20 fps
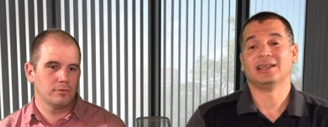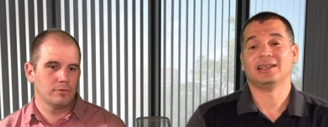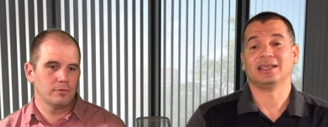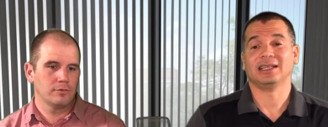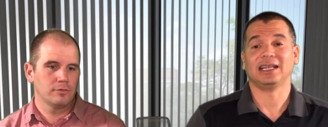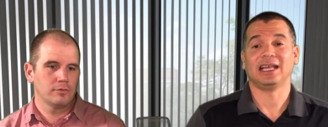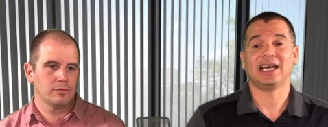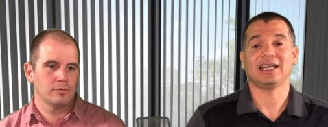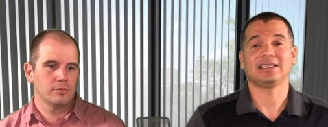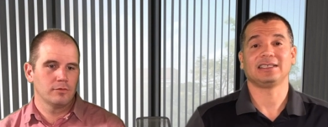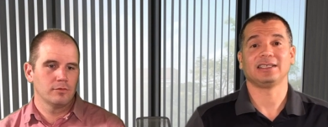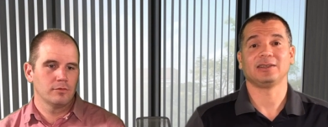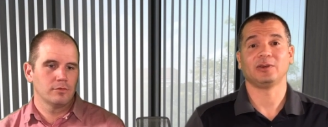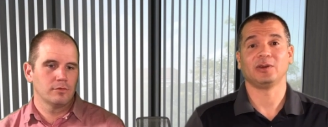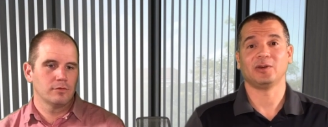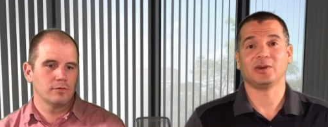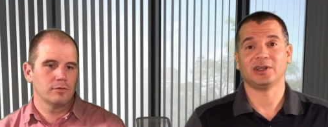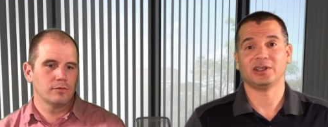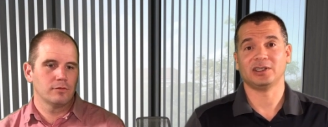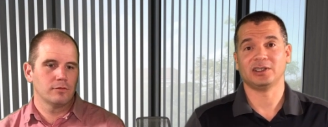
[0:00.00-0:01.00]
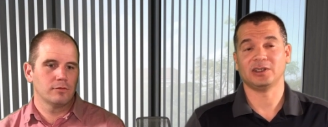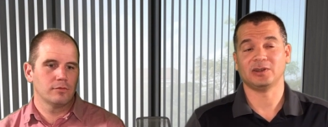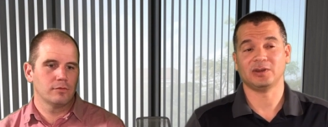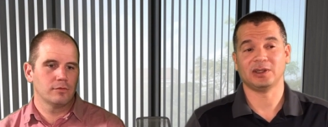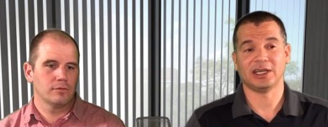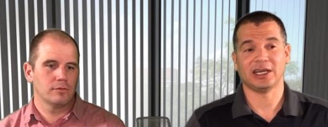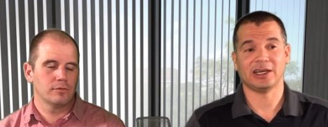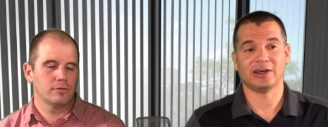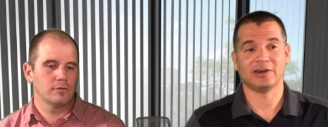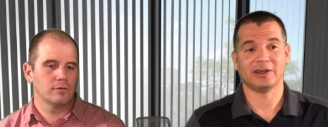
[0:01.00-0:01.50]
Speaker 1: The last thing we want to do
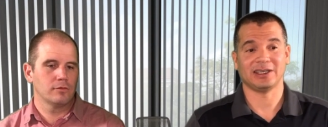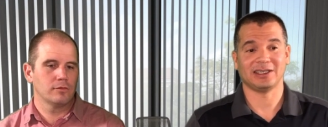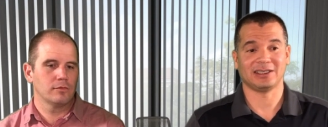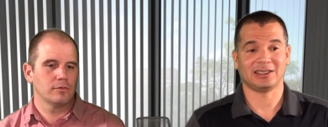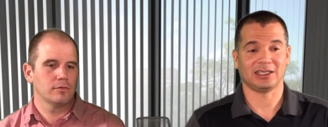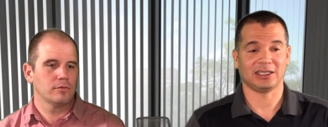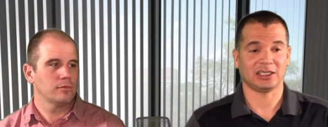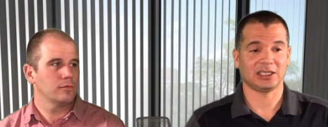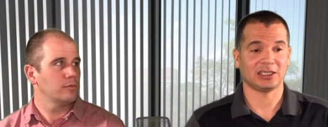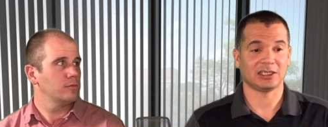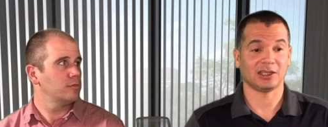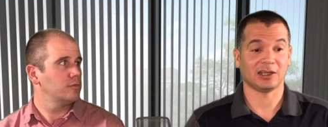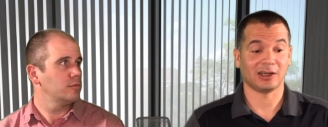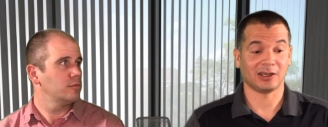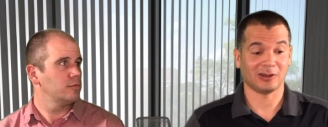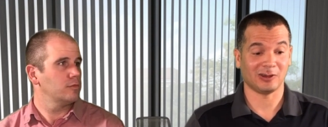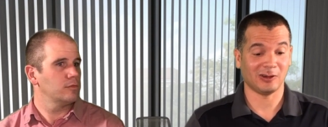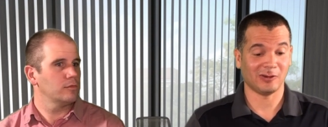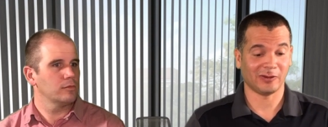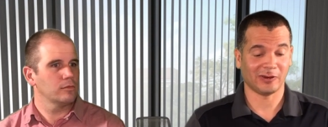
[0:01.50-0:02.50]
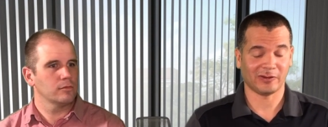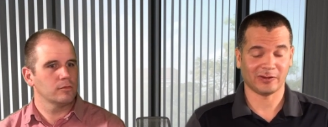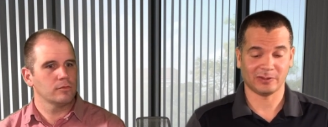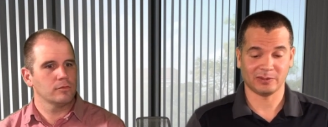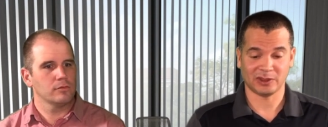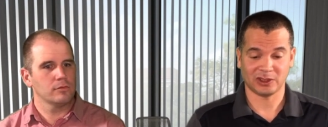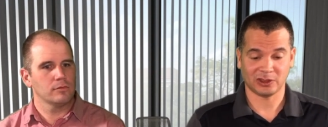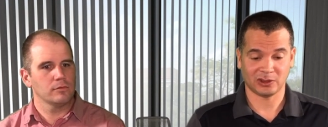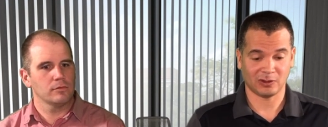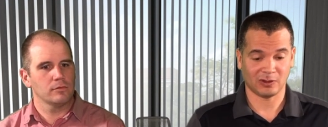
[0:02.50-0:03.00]
now is to start over
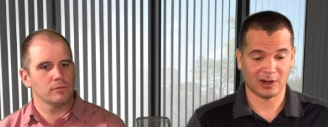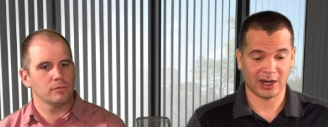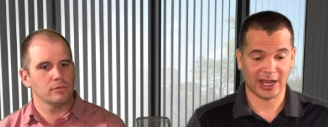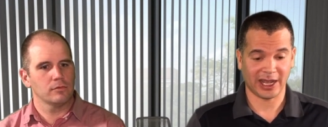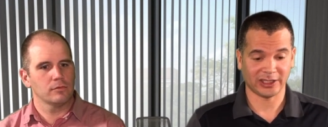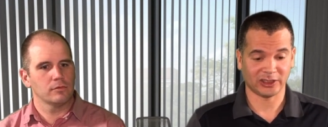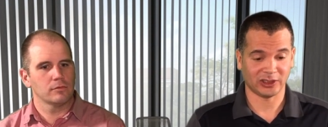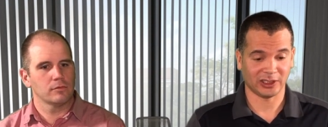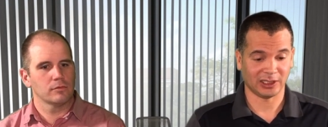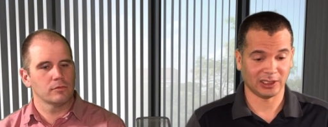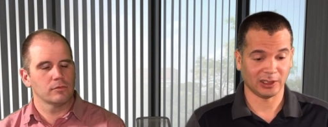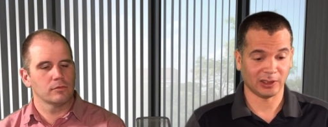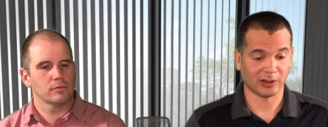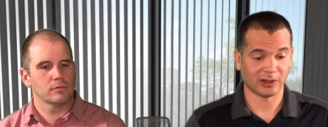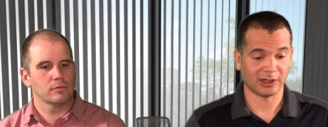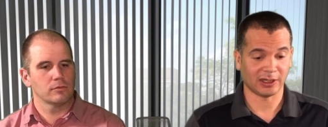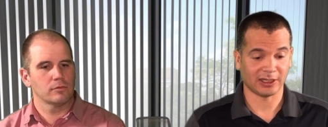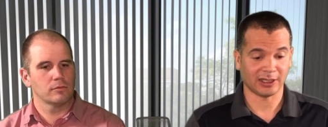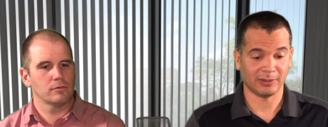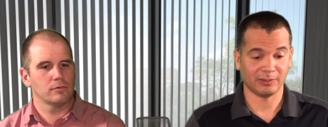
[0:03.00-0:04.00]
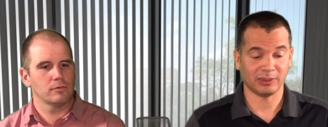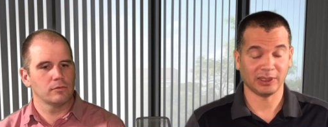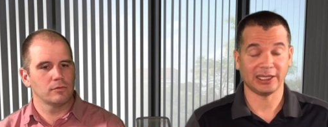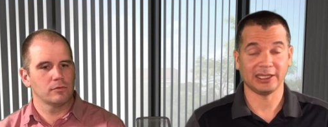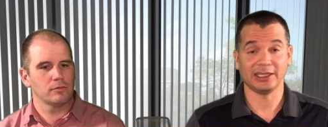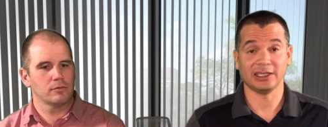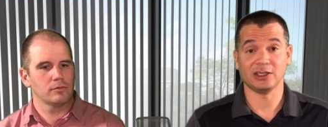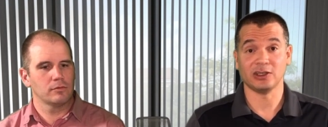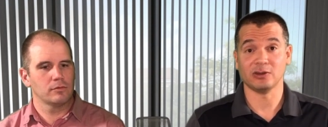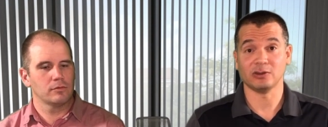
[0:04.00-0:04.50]
from scratch and learn a
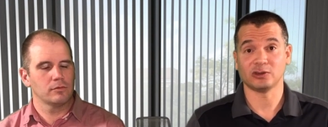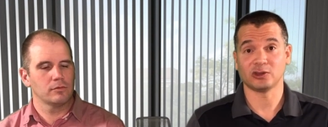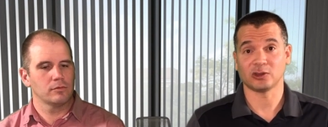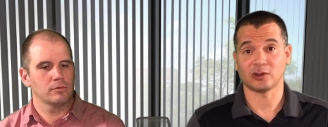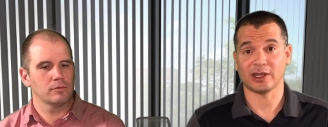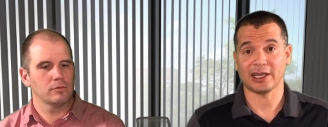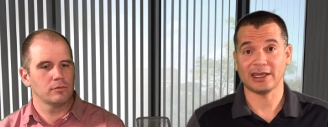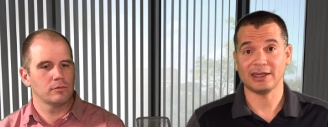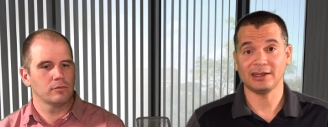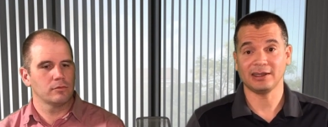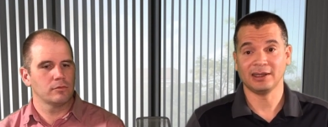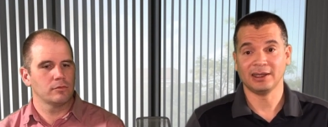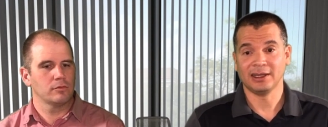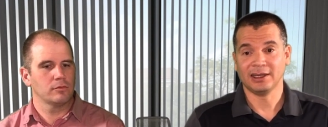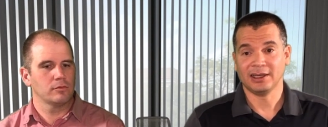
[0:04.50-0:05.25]
completely new trade.